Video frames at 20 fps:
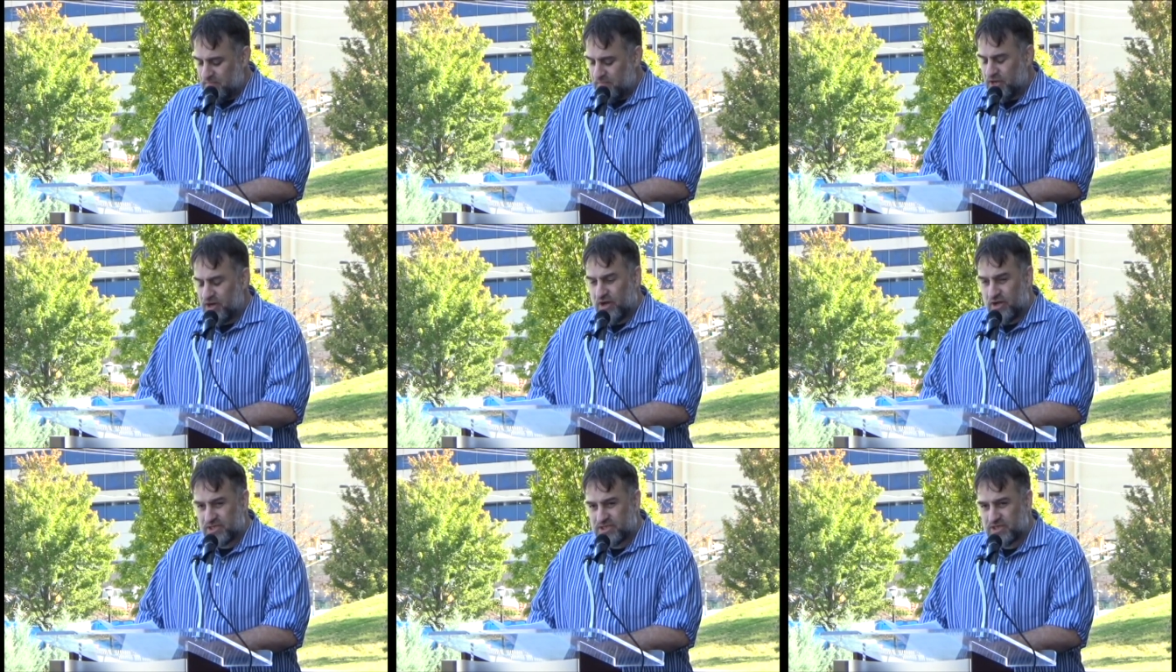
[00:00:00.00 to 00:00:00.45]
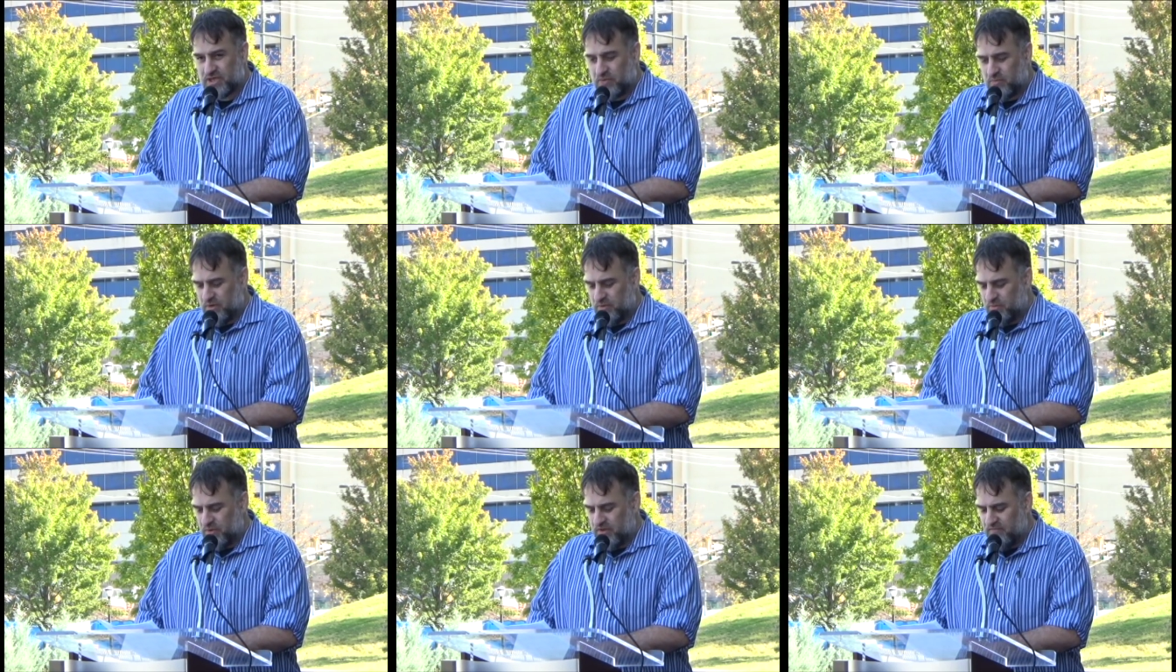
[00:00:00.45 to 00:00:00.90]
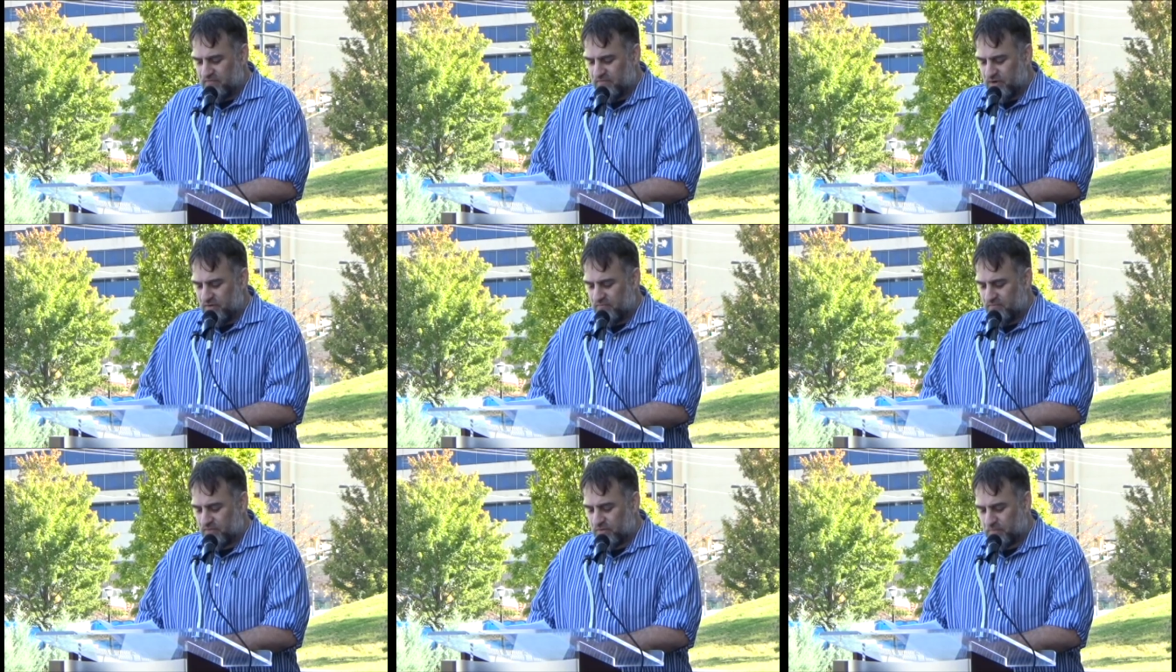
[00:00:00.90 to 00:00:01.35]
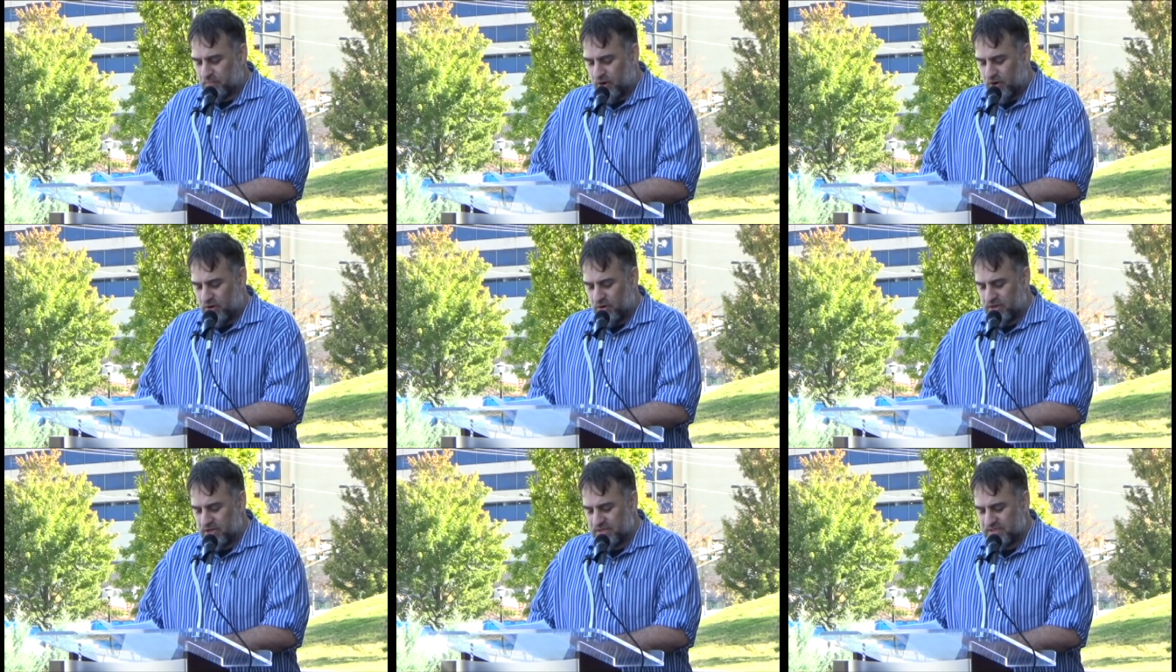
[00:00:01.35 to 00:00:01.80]
but also when we vote for
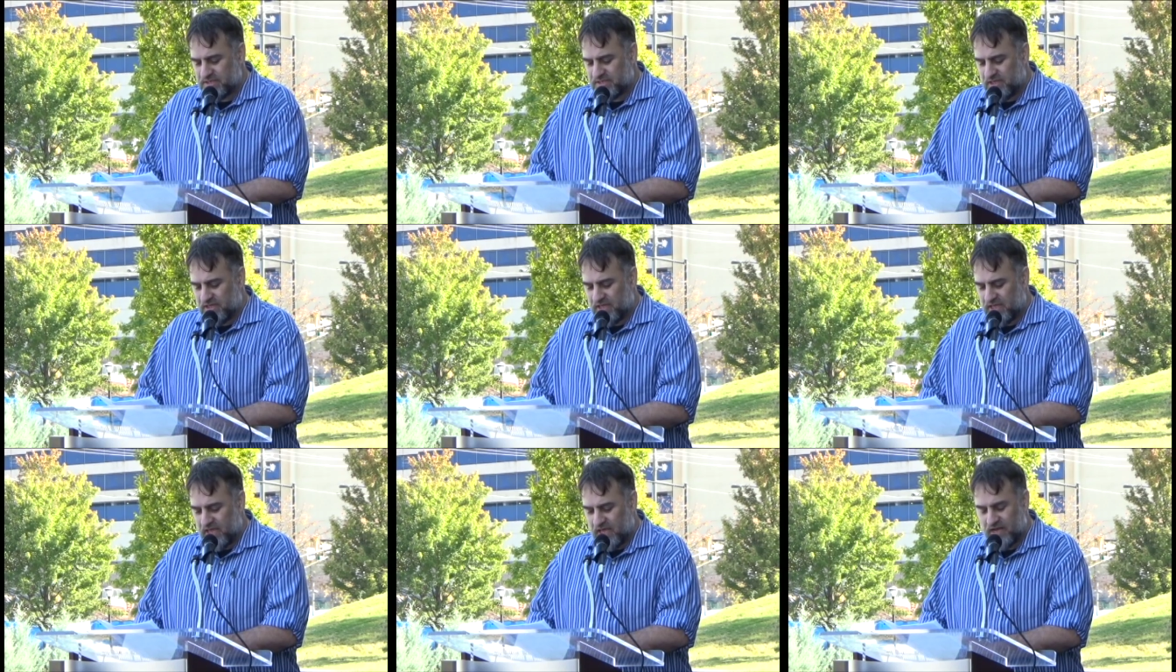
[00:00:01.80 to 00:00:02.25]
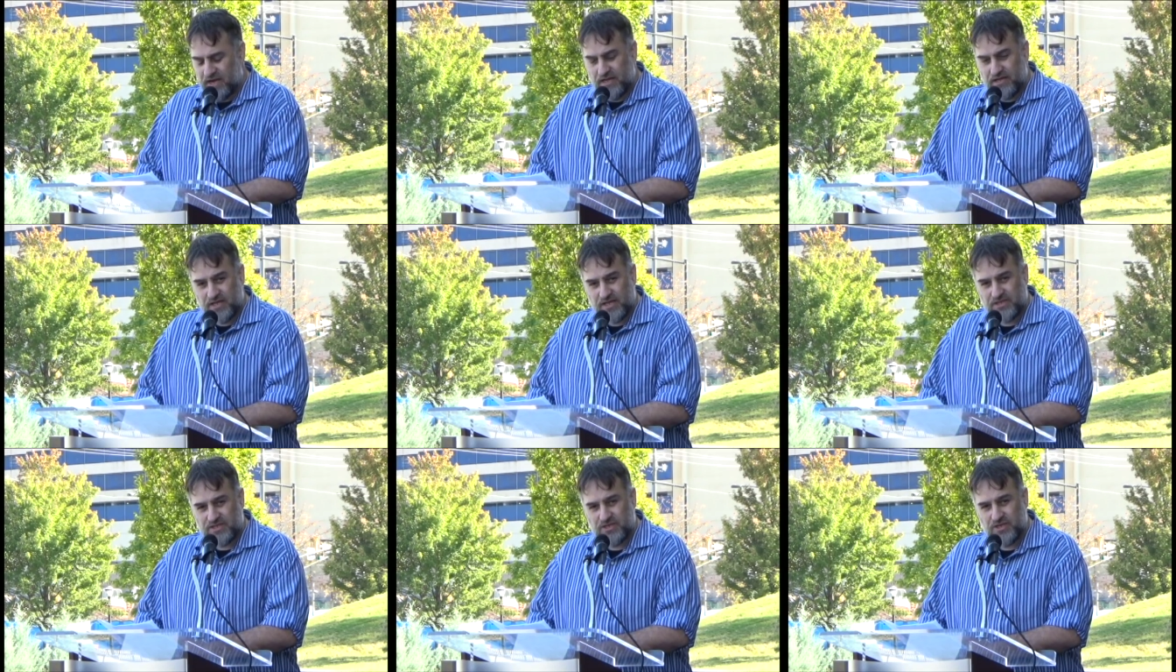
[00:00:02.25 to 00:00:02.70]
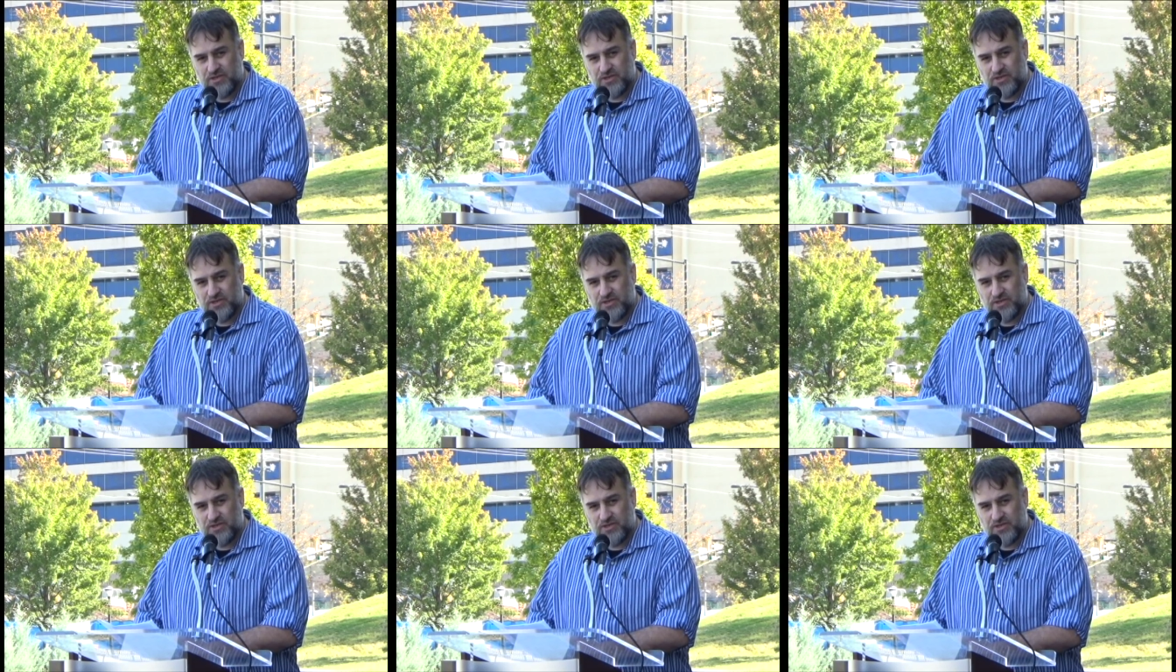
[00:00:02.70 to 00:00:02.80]
parties and candidates